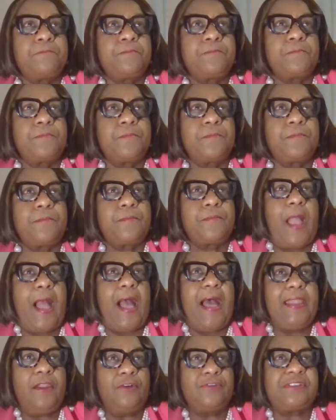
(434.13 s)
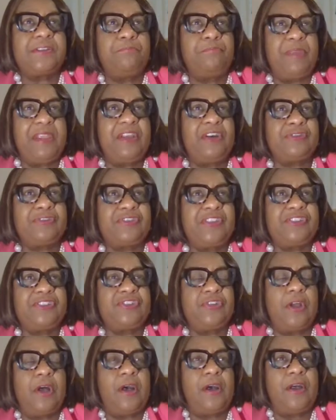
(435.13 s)
I know some bills
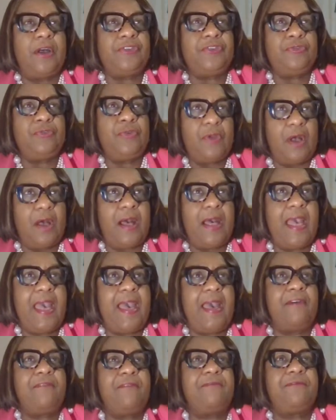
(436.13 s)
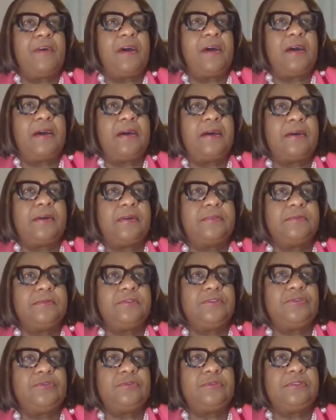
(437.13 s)
that you have
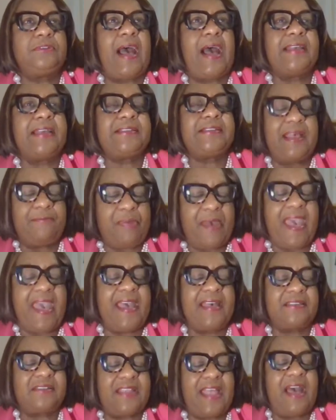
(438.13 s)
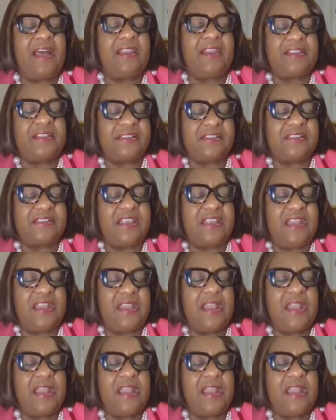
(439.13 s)
guys have passed down at the Senate.